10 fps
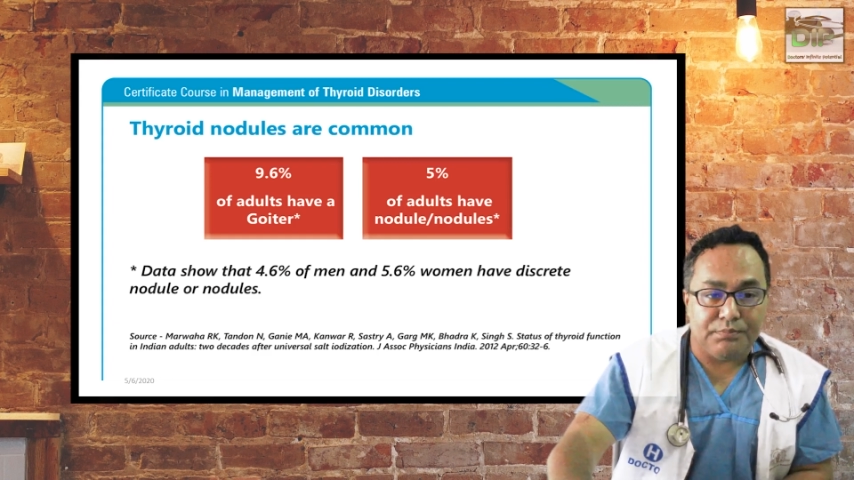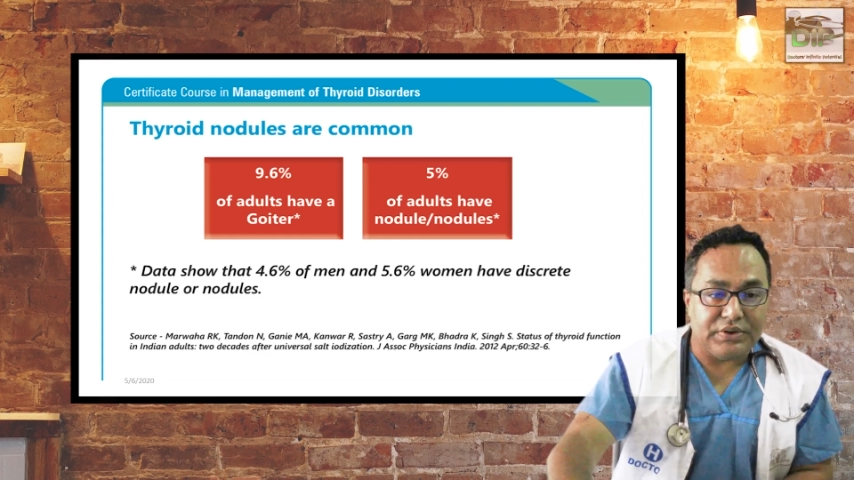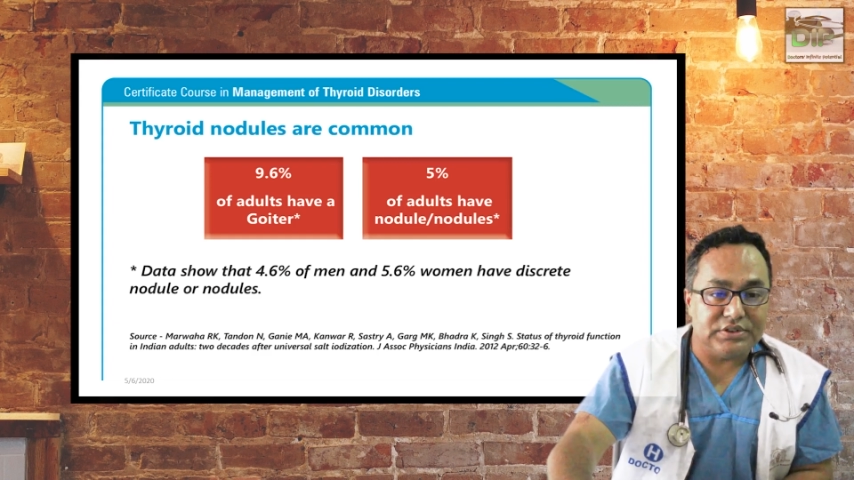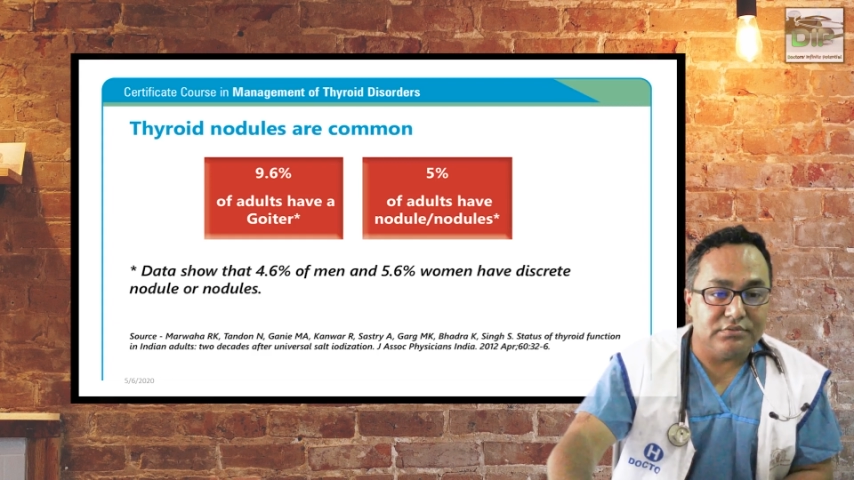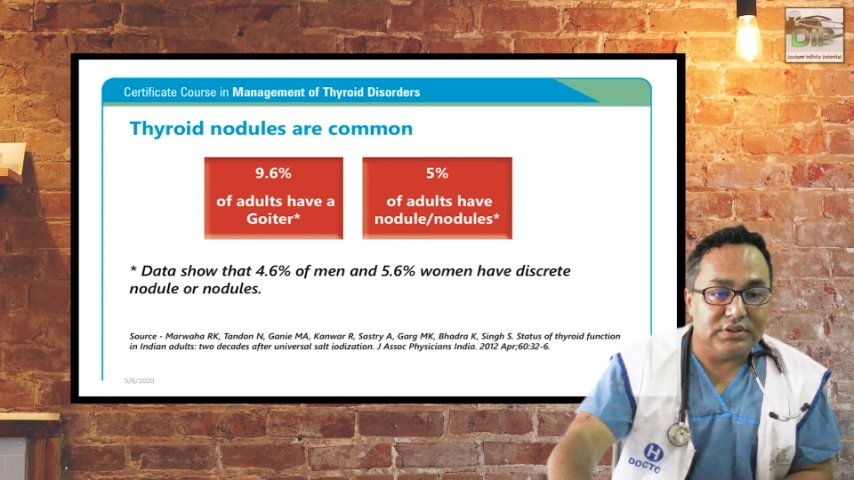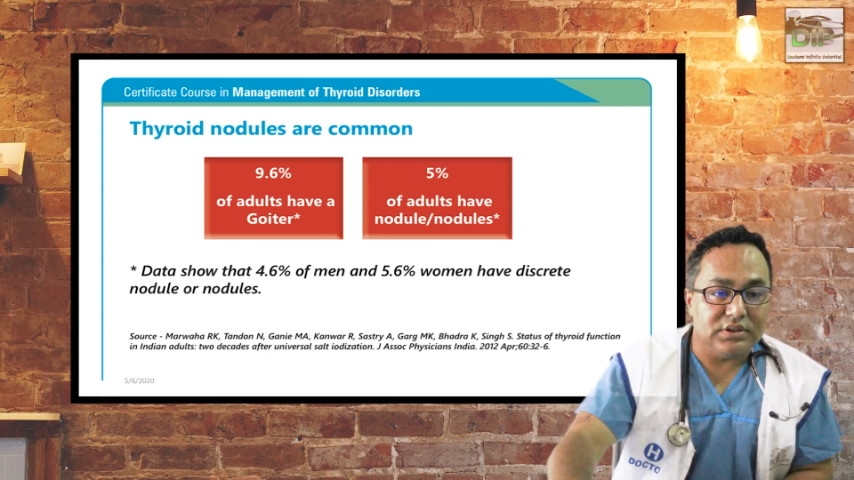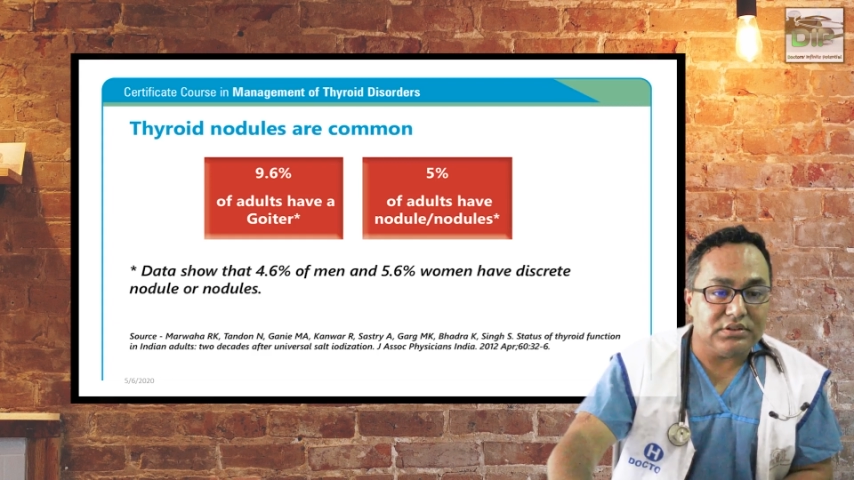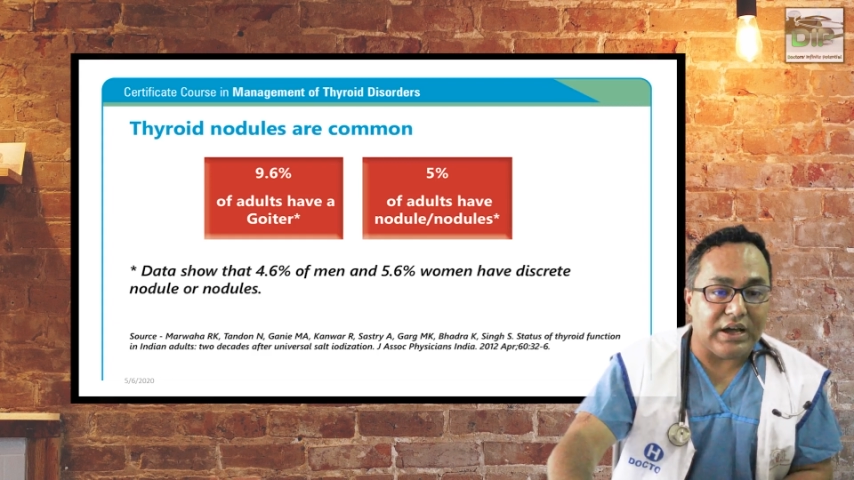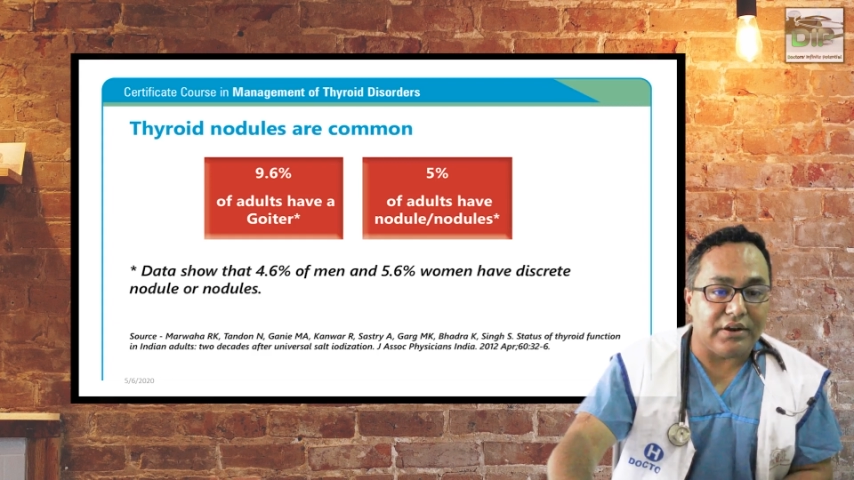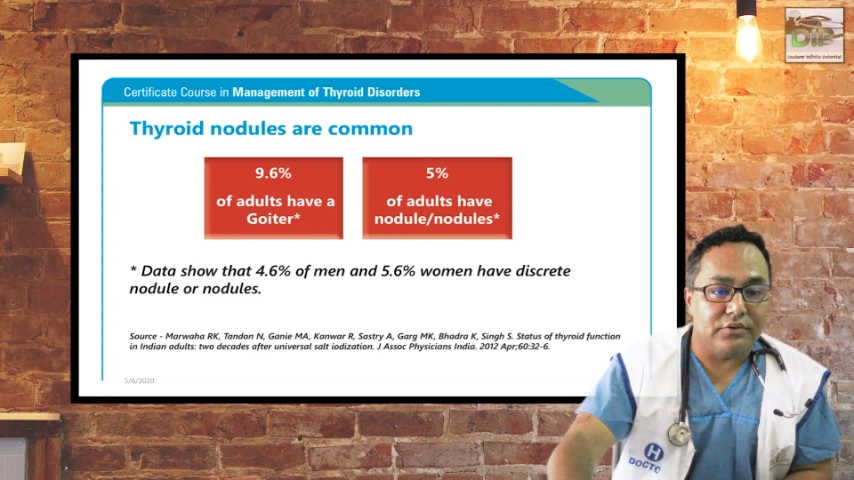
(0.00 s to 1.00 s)
patient with
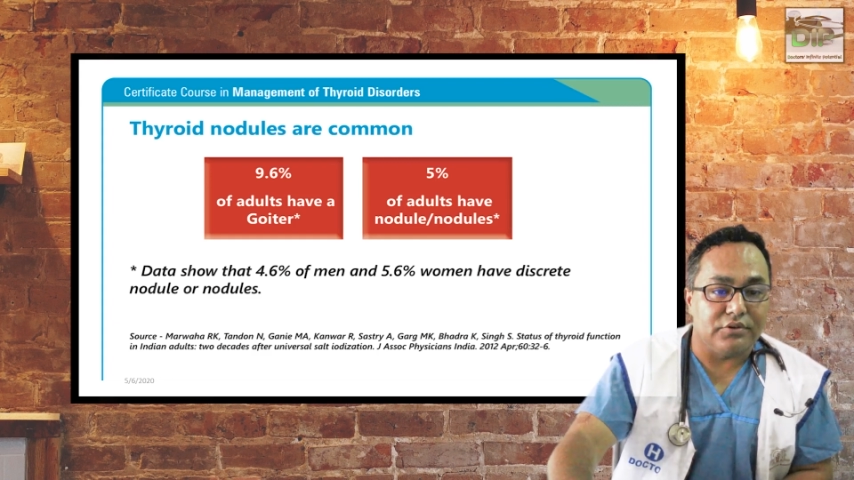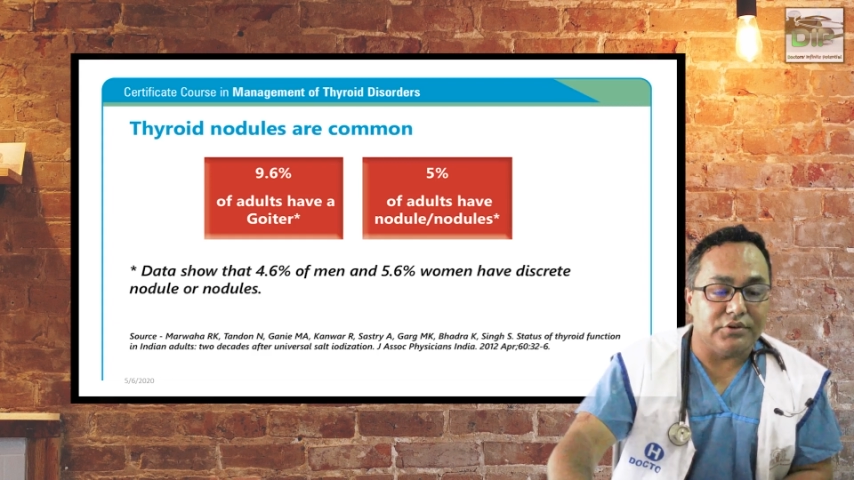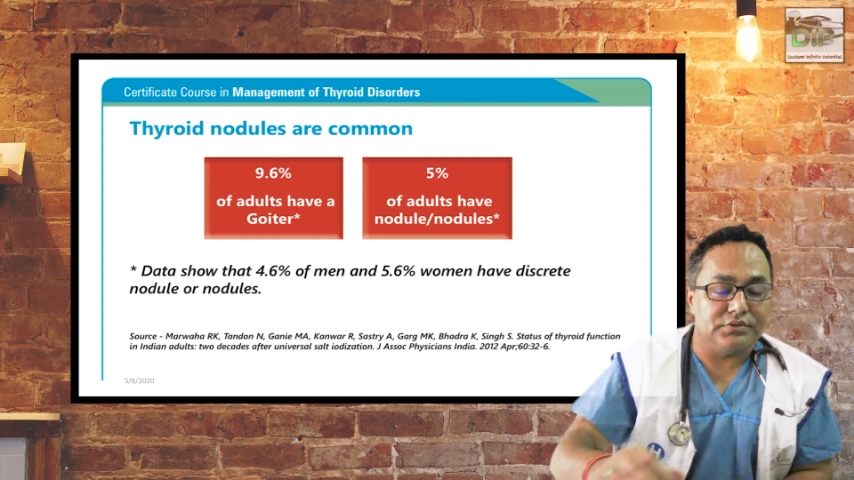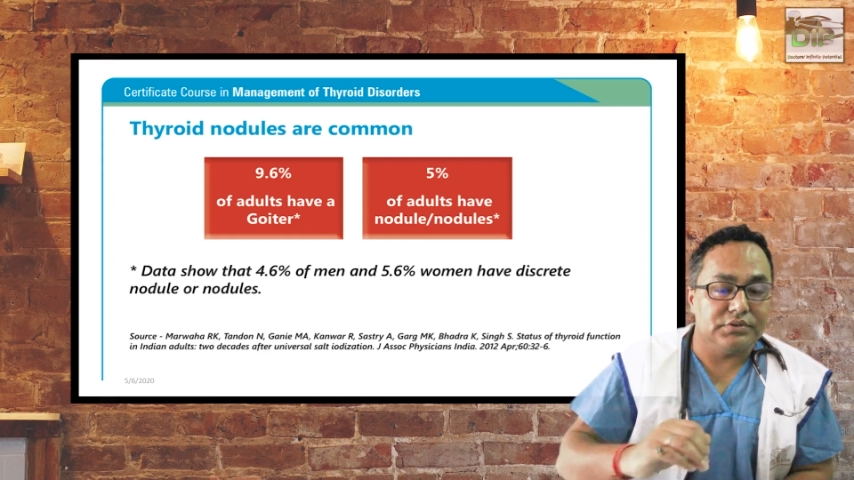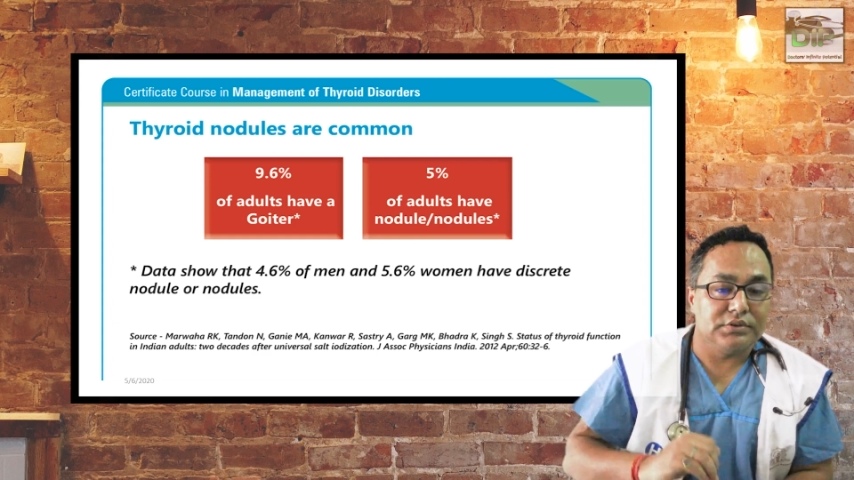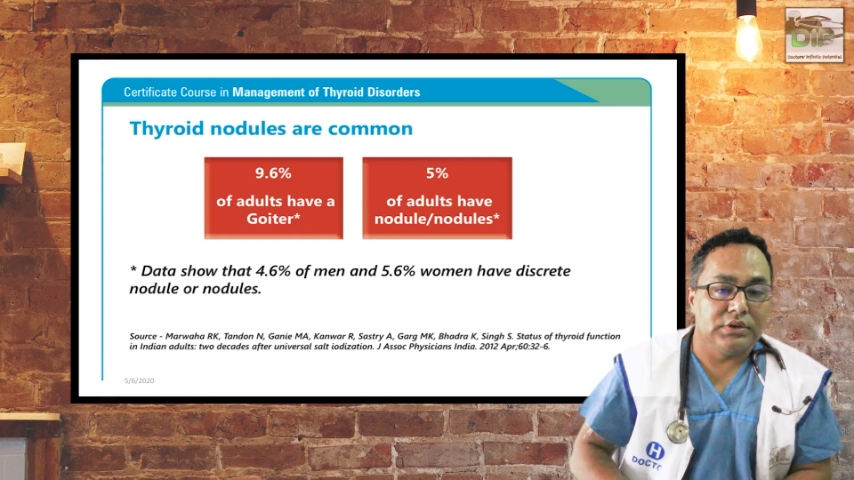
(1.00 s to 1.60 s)
the thyroid nodules?